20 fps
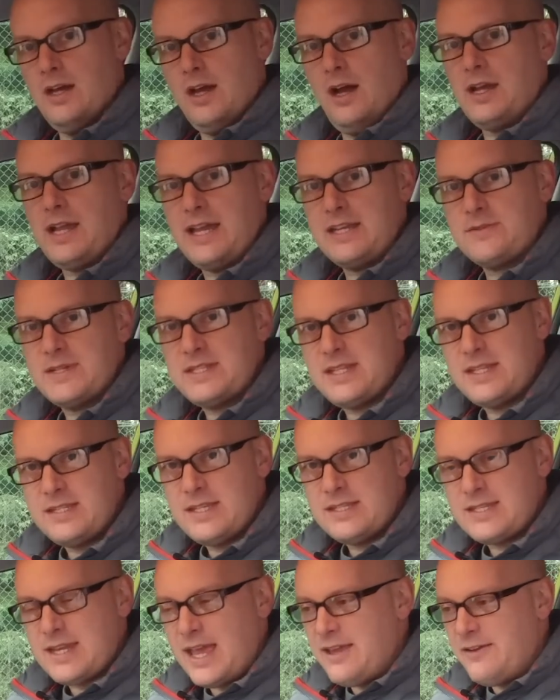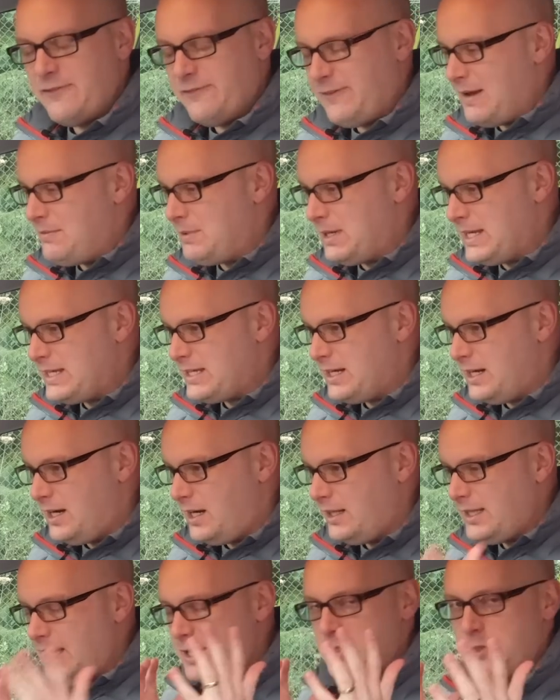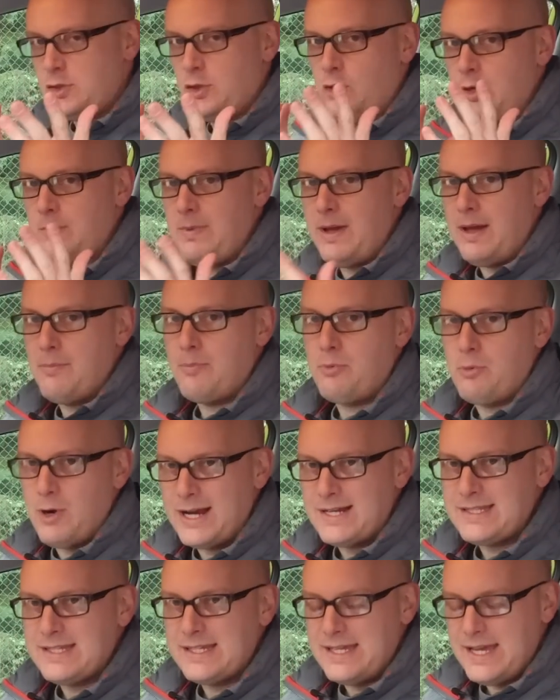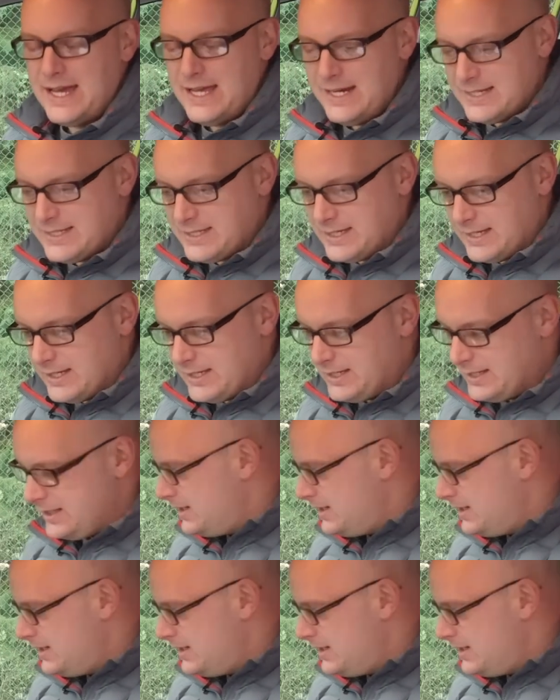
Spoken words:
Okay, so as this is a family car, let's talk about practicality.